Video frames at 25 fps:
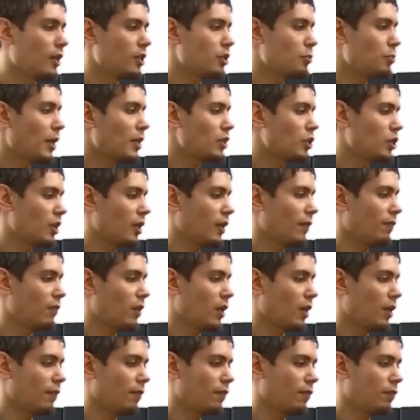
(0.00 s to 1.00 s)
Especially
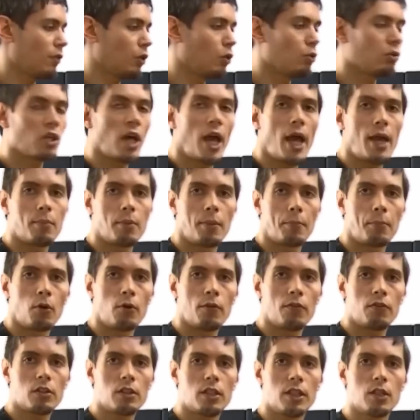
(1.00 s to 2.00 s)
if you time it
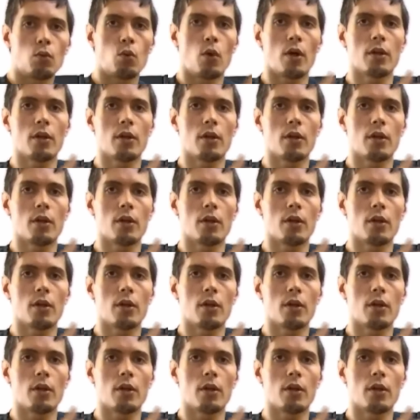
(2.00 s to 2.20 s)
perfectly,